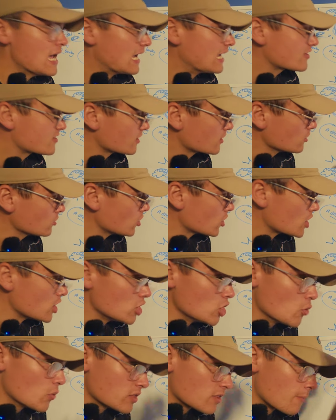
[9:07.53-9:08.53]
He's going to look
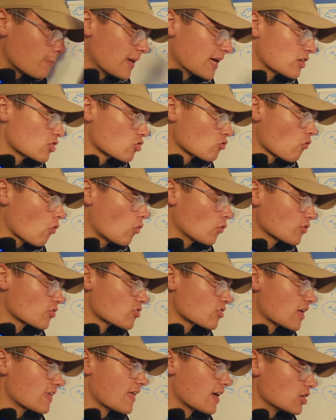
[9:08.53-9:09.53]
at you with a big scroll and
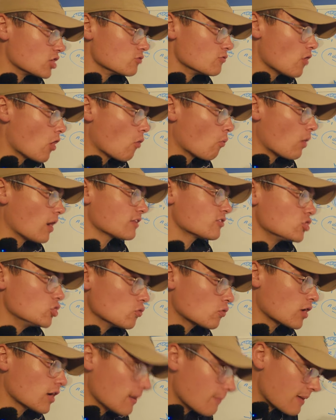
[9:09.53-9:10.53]
say that, you know what?
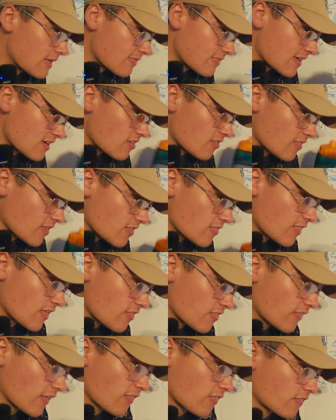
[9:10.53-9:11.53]
You could have been this, this,
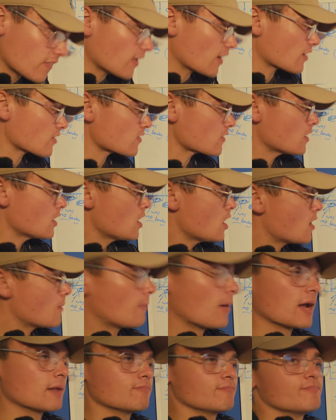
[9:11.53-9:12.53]
this, this, this,
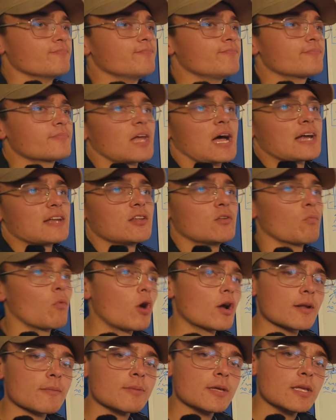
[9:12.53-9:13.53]
but mm, I didn't
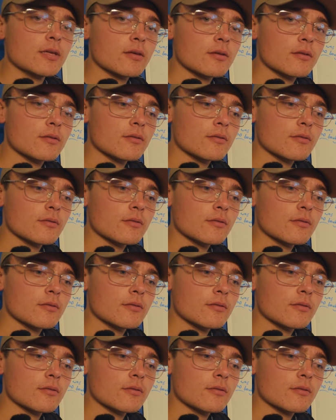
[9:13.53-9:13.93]
want to be.